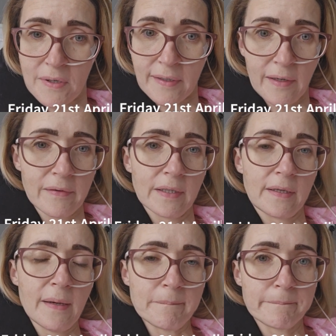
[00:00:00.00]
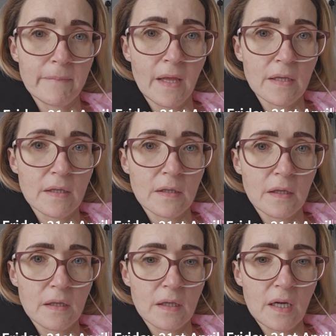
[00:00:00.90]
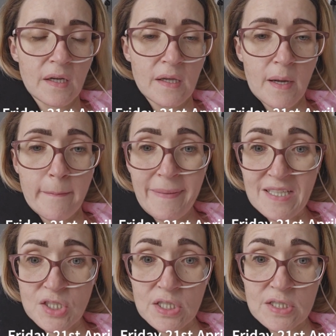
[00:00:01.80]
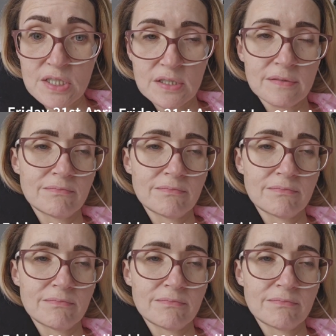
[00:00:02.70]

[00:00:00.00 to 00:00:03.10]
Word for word: where I currently am, a patient.